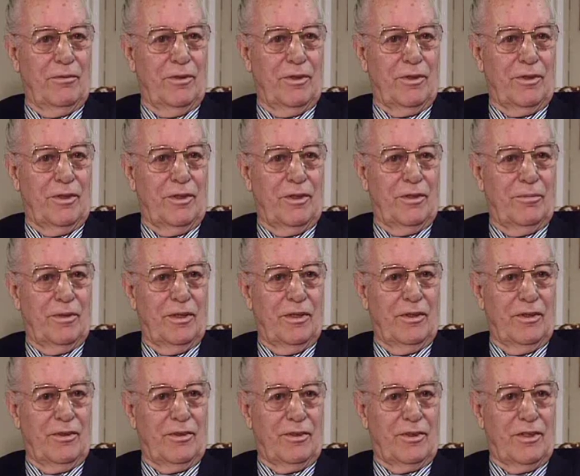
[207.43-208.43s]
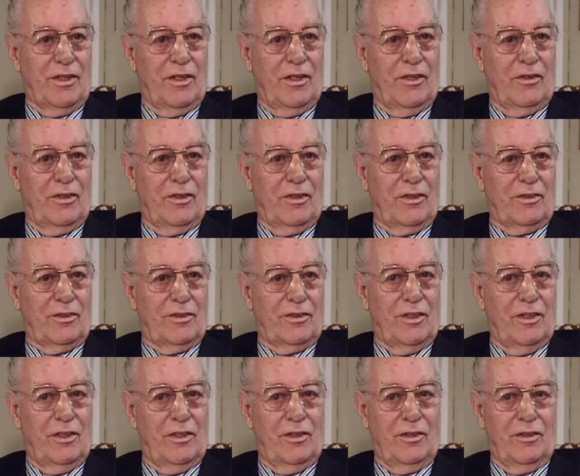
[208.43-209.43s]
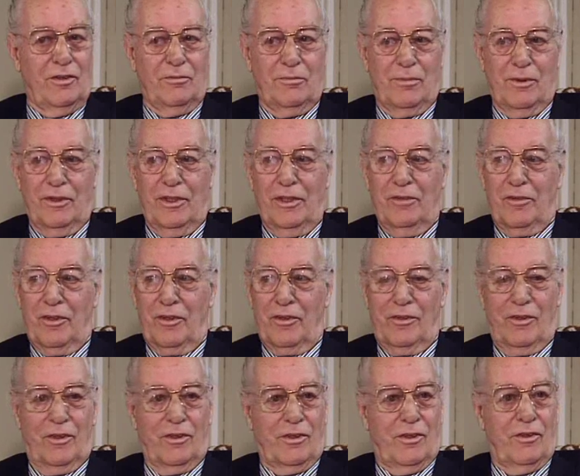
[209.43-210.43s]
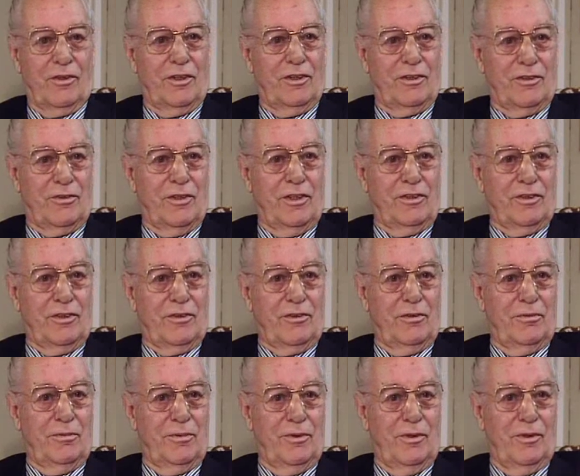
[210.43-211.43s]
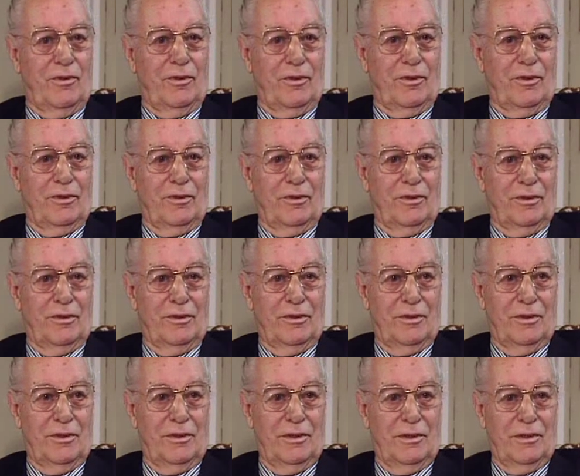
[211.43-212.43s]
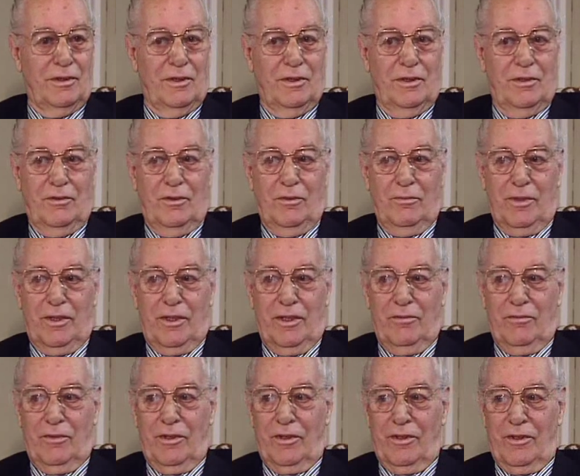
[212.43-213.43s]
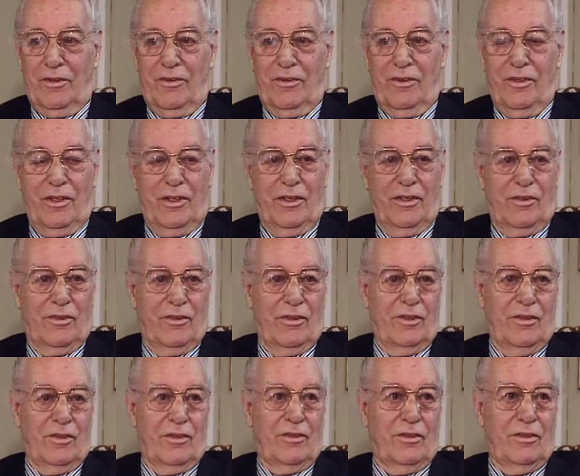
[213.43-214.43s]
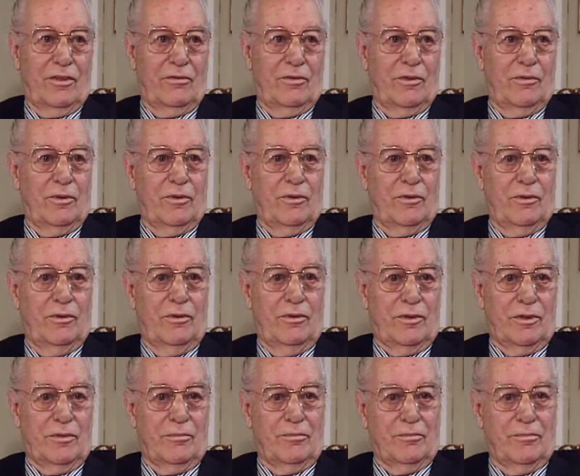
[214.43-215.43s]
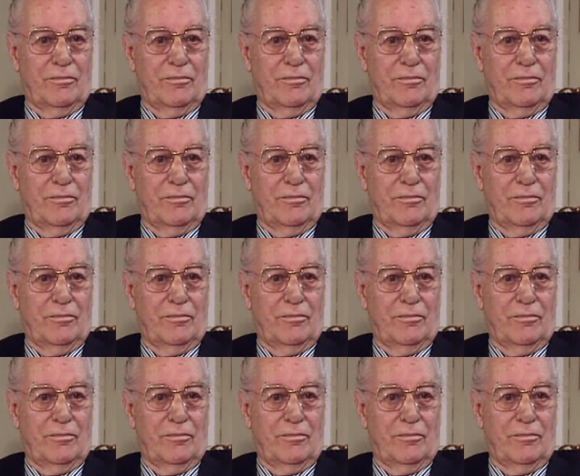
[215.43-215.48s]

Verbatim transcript: but he wanted to be the star, and a star, believe it or not, on his dressing room door. I became rather silly, so I said, no, we won't use